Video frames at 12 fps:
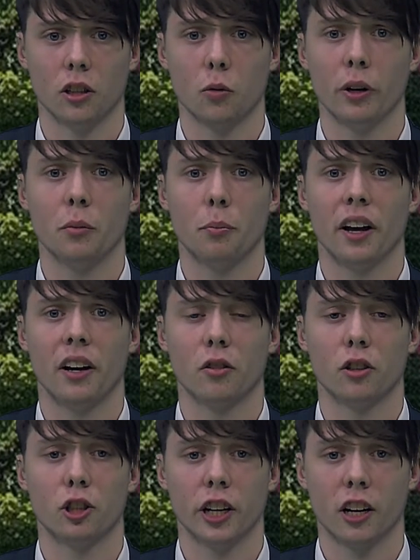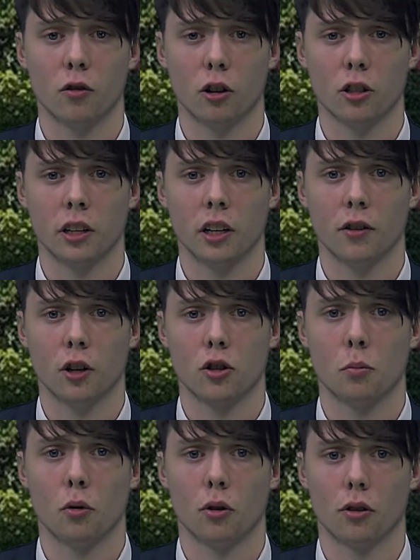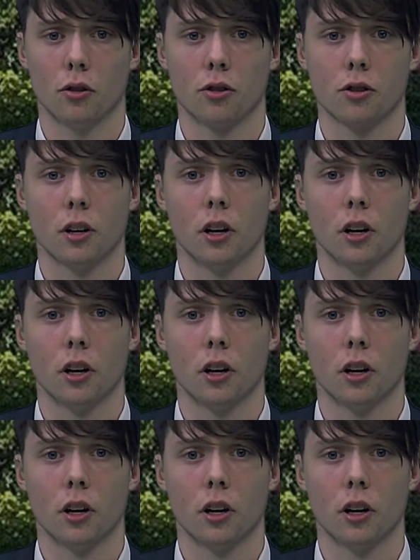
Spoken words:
we depend on the generosity of our supporters.